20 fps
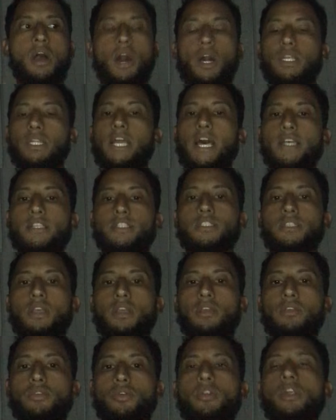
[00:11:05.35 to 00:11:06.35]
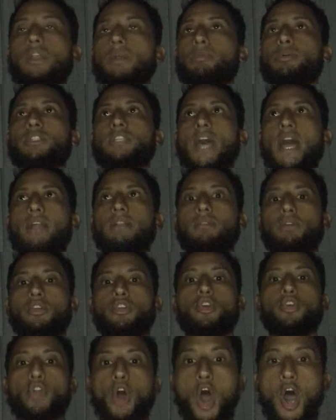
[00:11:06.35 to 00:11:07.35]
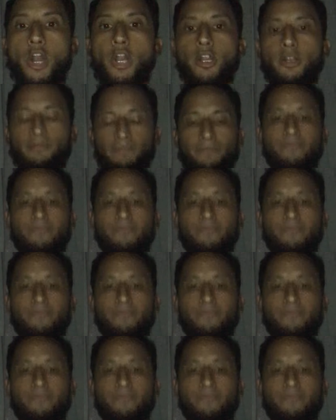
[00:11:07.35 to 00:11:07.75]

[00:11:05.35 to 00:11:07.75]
unless you need to protect your daughter.